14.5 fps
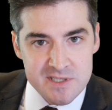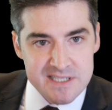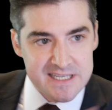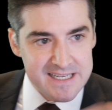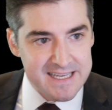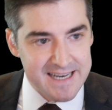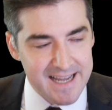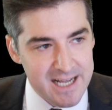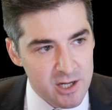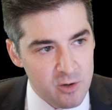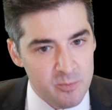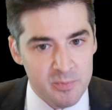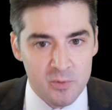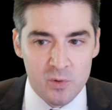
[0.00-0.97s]
seat can
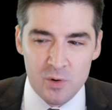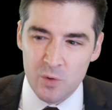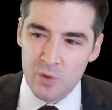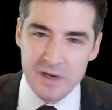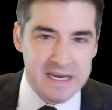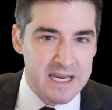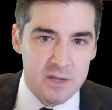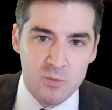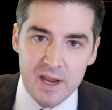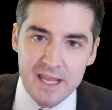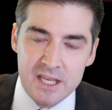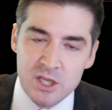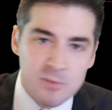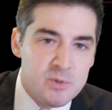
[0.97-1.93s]
help or in any
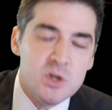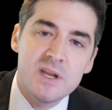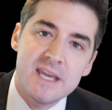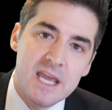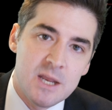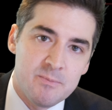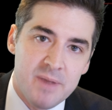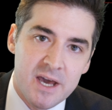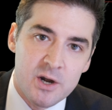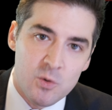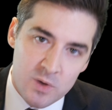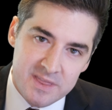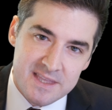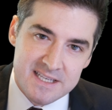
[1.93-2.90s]
way communicate
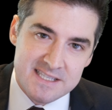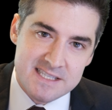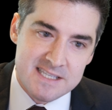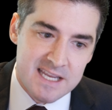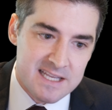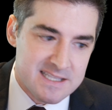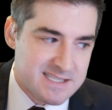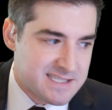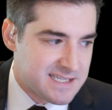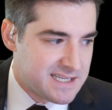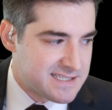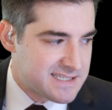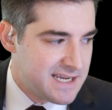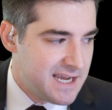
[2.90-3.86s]
better with these state
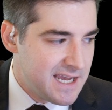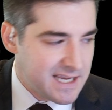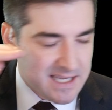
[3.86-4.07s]
seats,